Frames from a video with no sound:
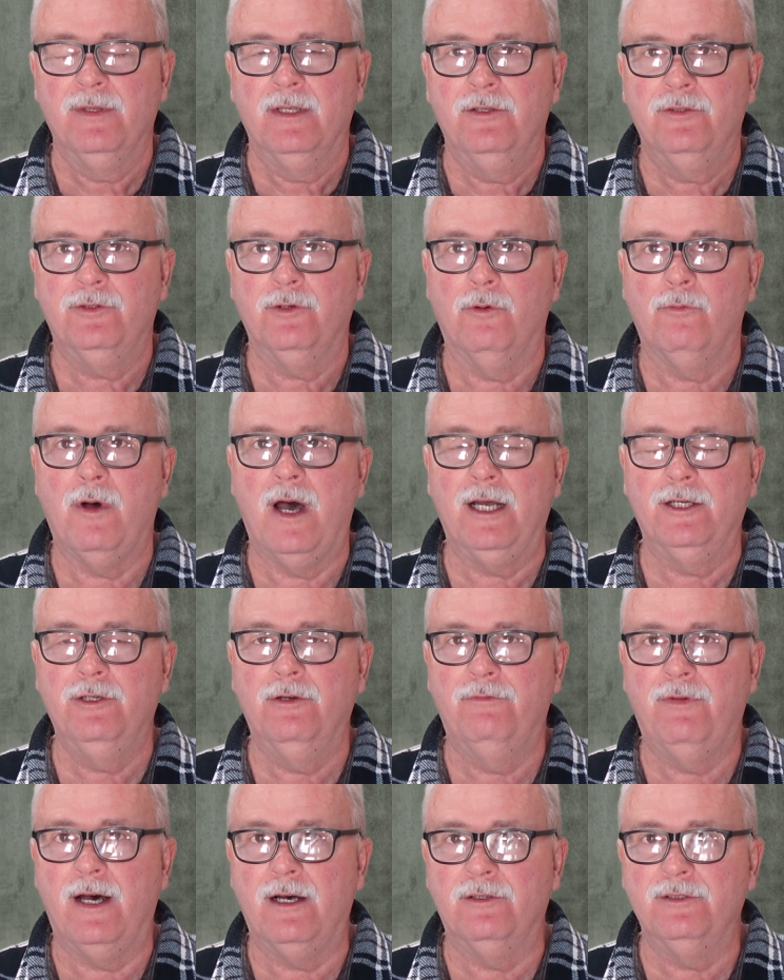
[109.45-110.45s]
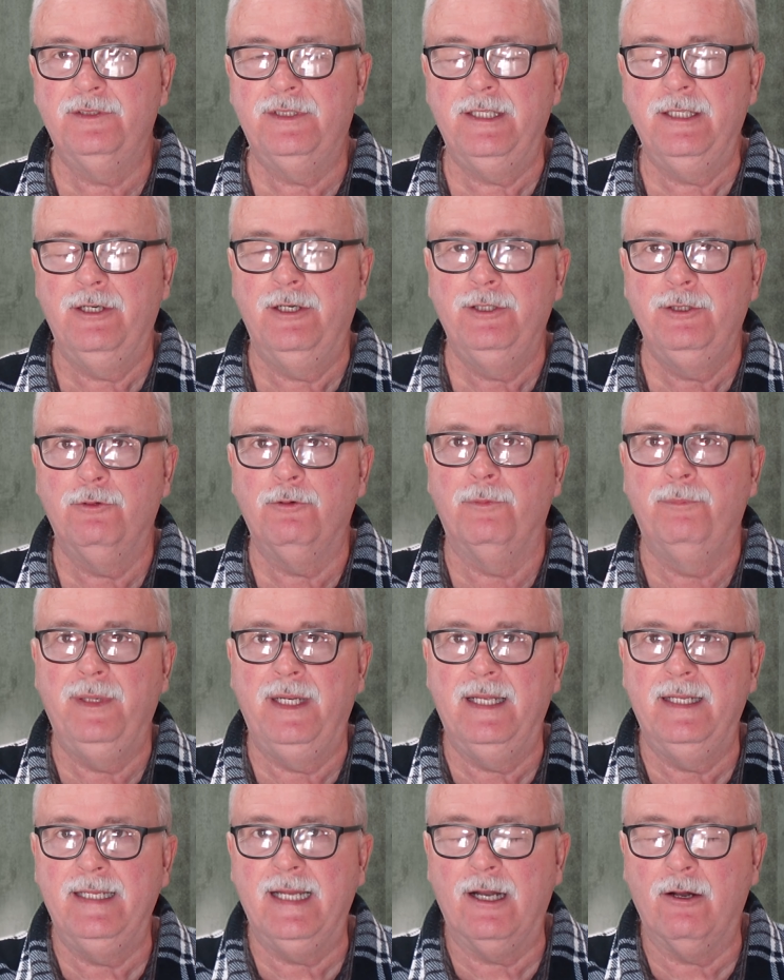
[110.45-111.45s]
So while you're volunteering, you'll
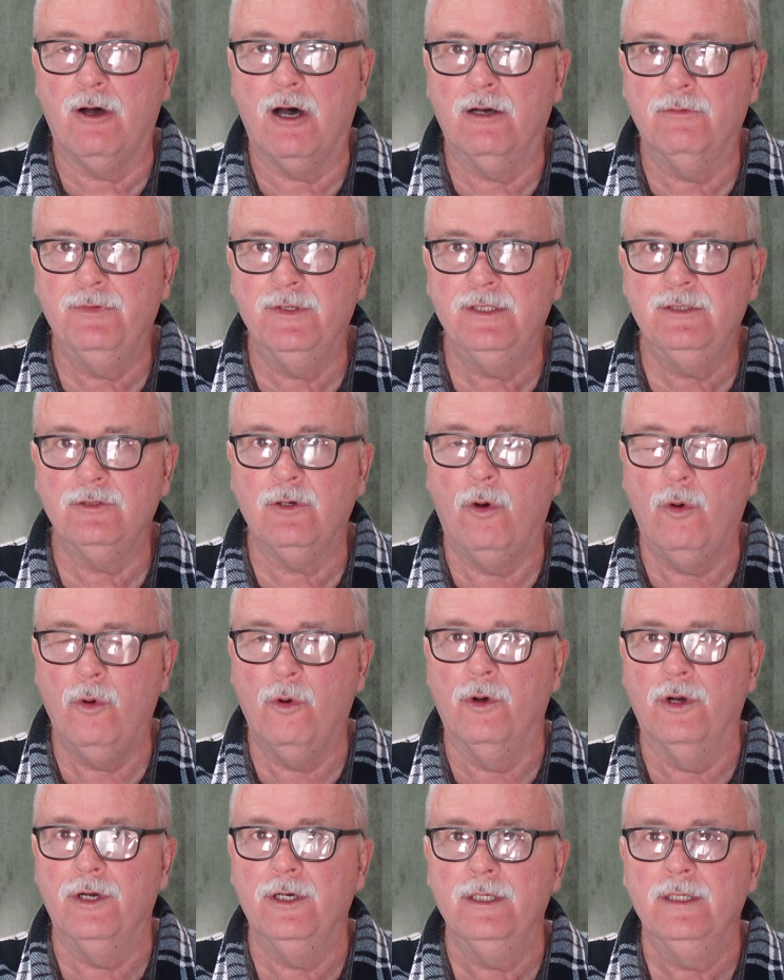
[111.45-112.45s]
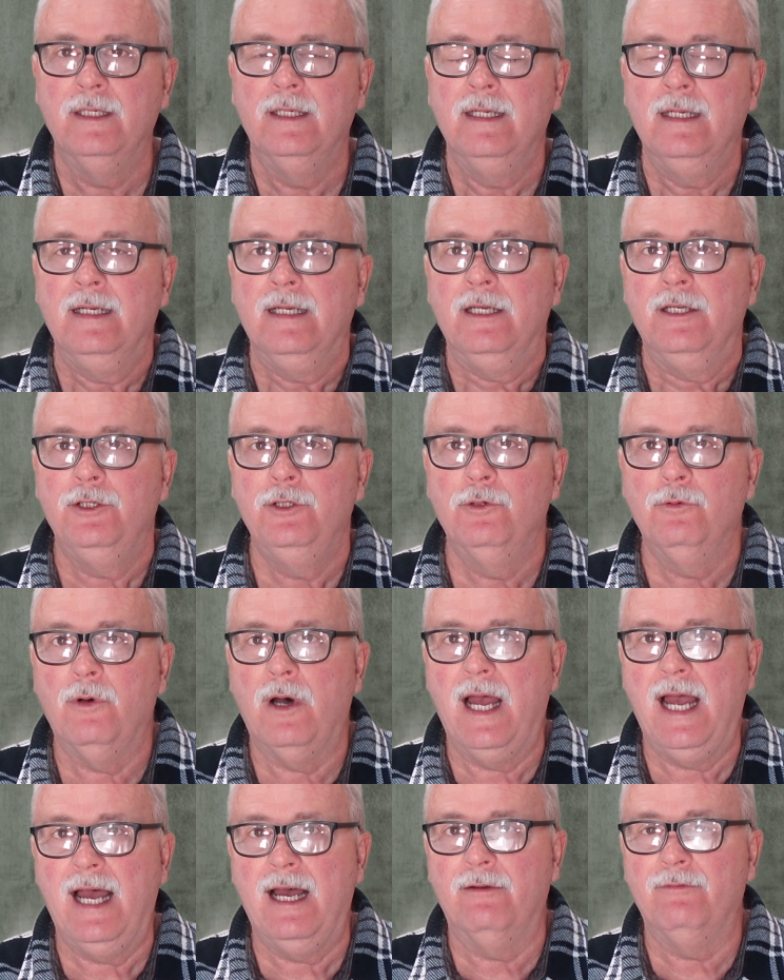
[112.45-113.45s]
be in that office, or you will
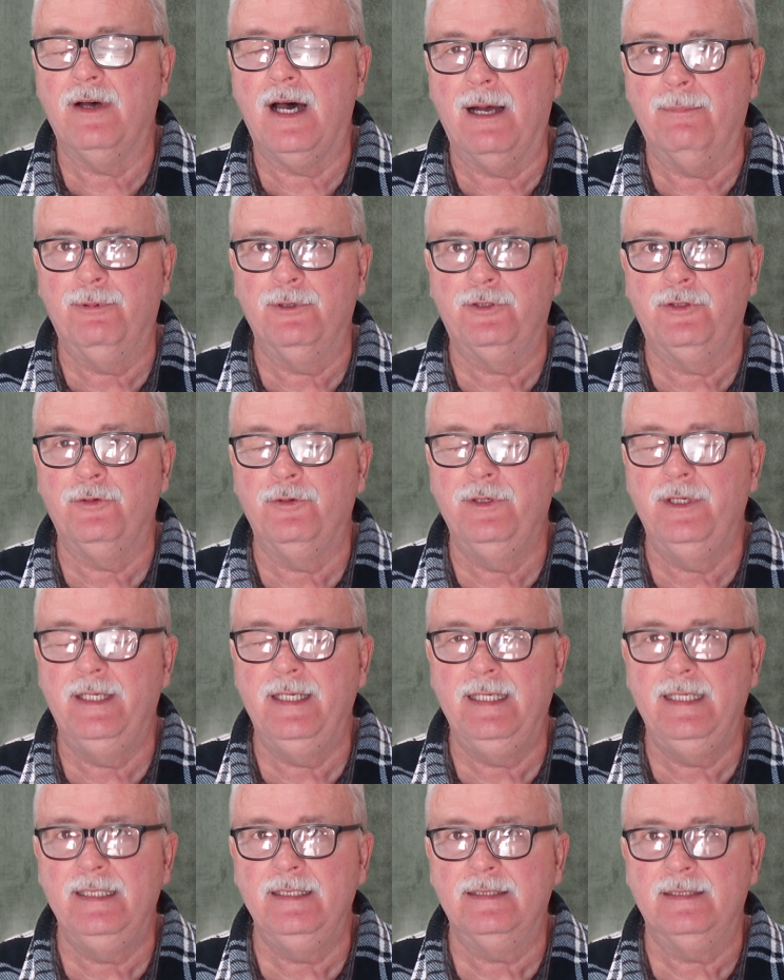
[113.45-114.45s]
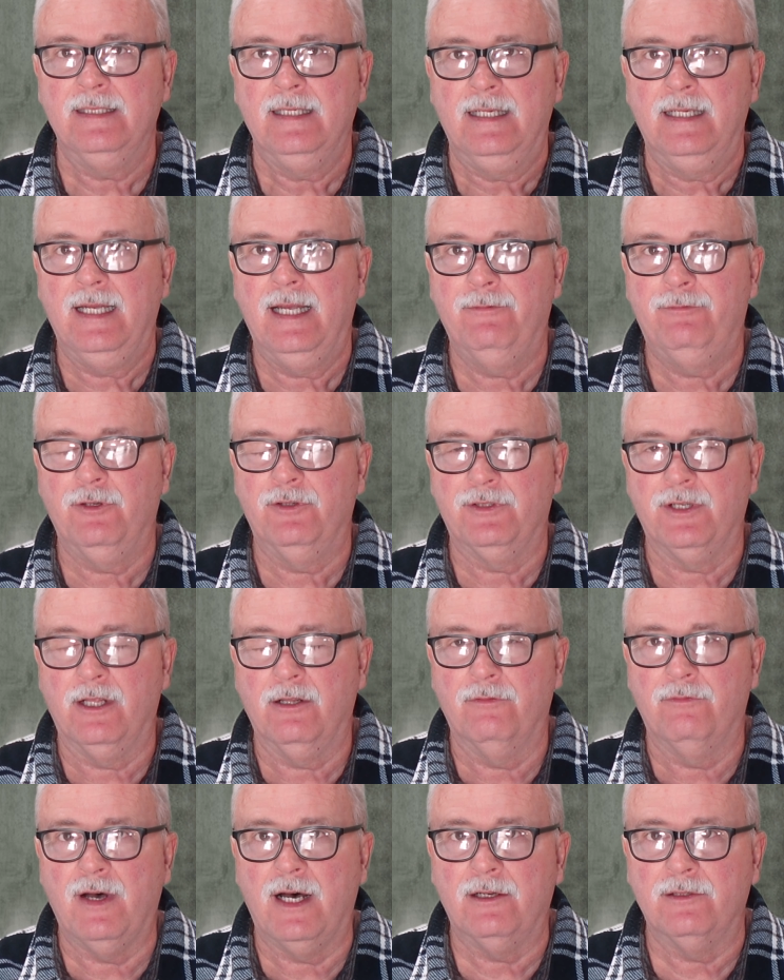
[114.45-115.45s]
have opportunities if there's
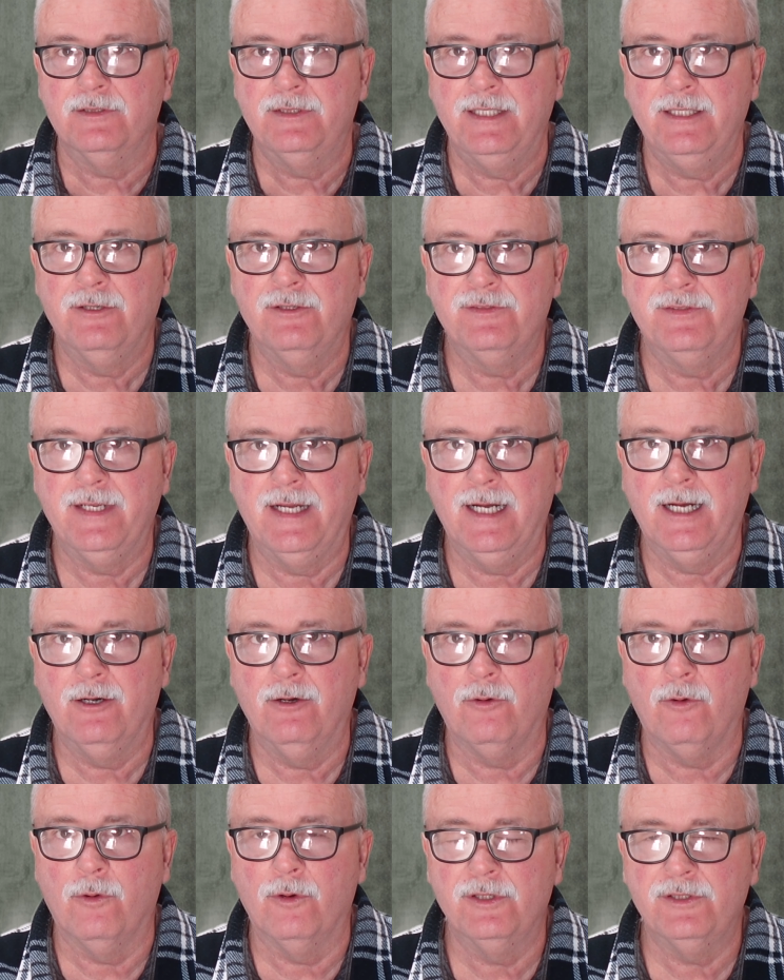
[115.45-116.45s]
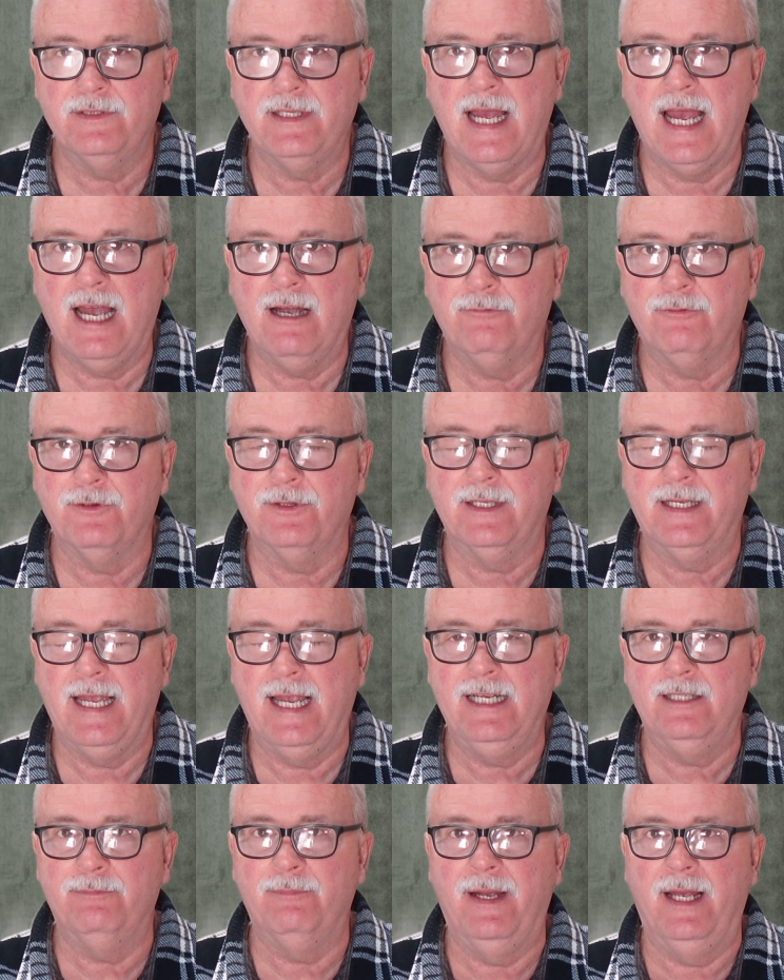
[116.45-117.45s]
other volunteers there or staff or the
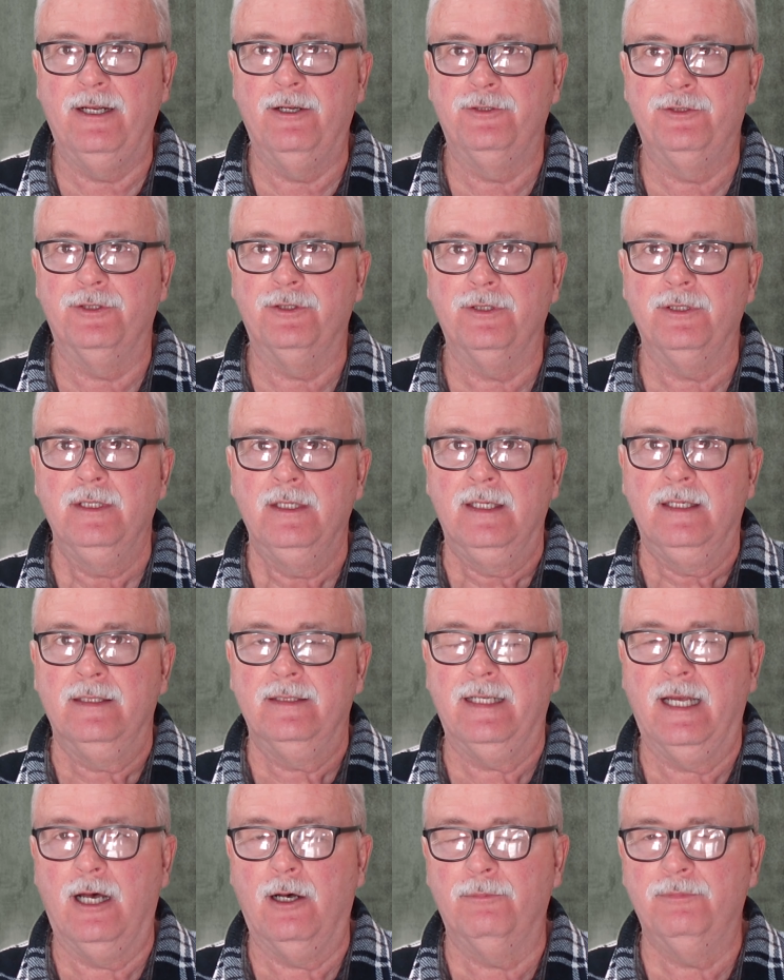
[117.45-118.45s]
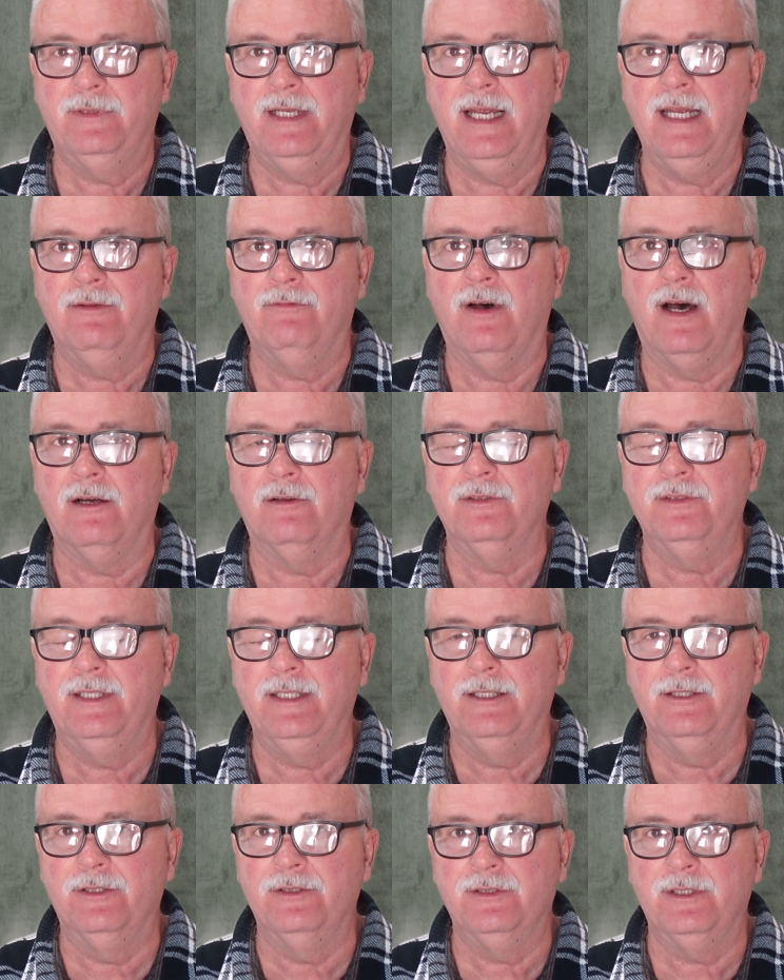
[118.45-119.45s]
case manager to help take
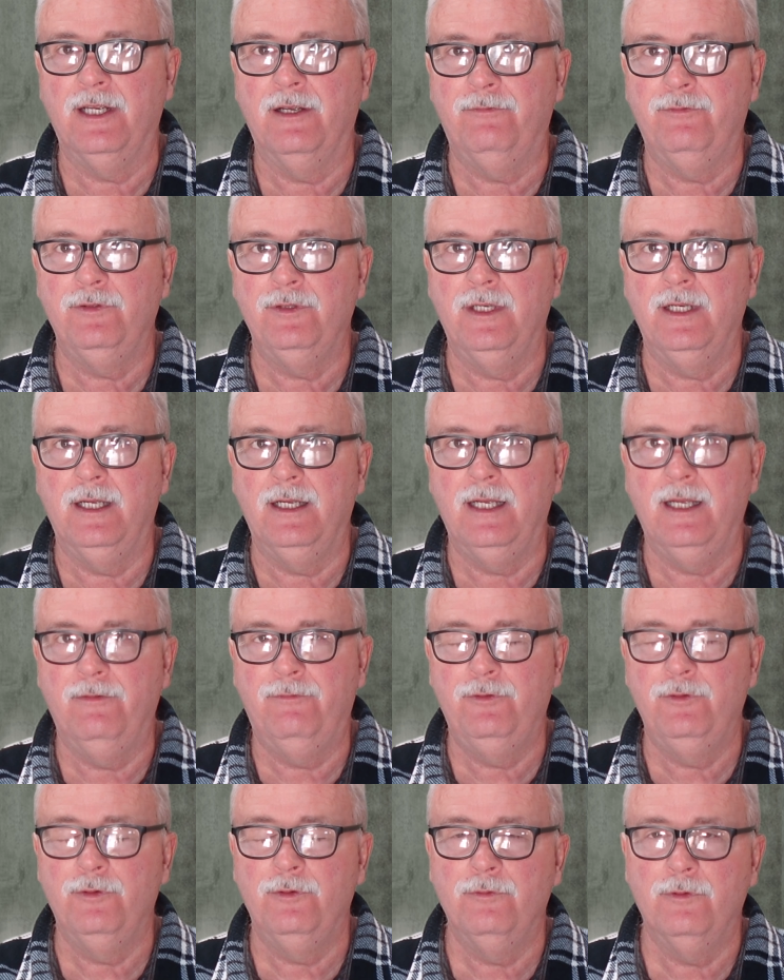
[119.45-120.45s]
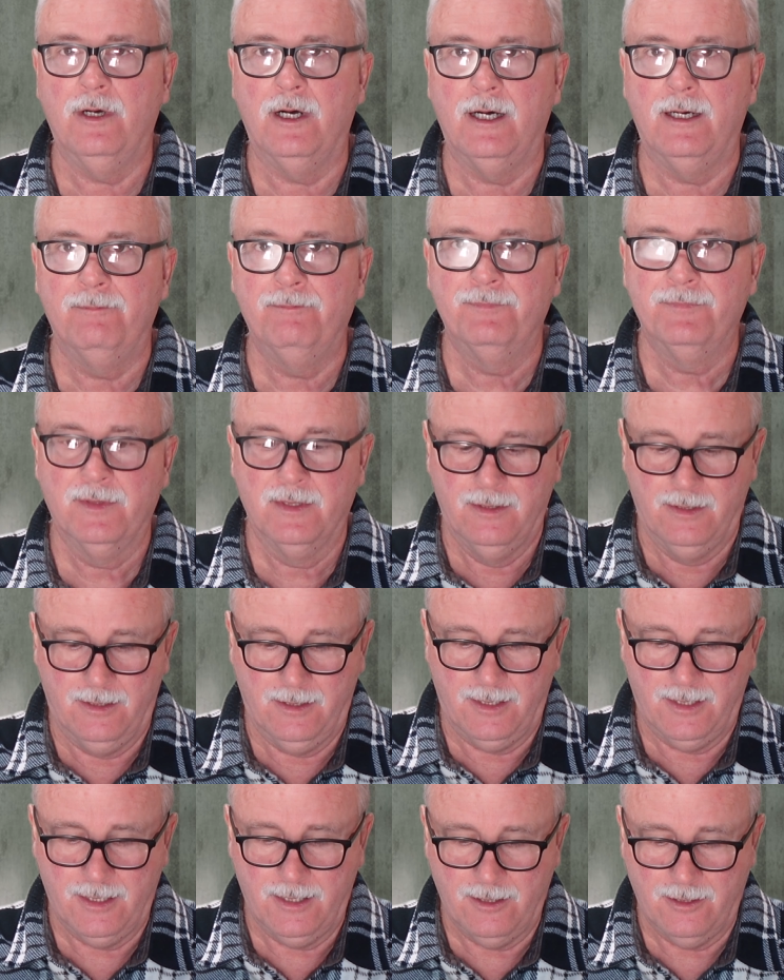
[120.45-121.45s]
volunteers if if you um,
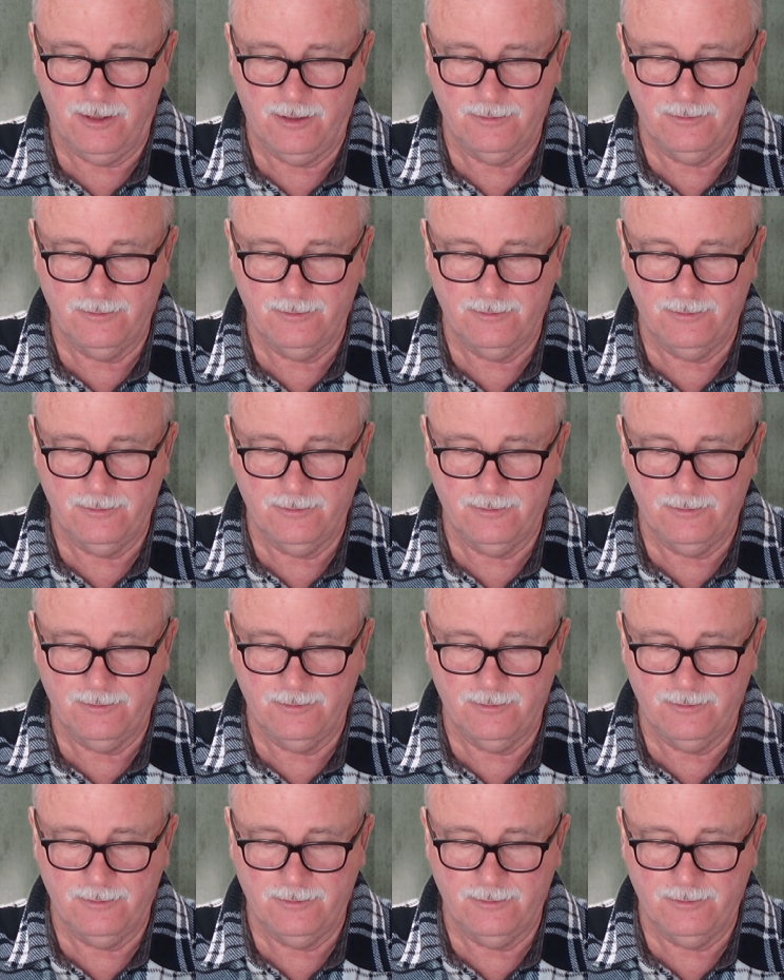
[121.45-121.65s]
uh,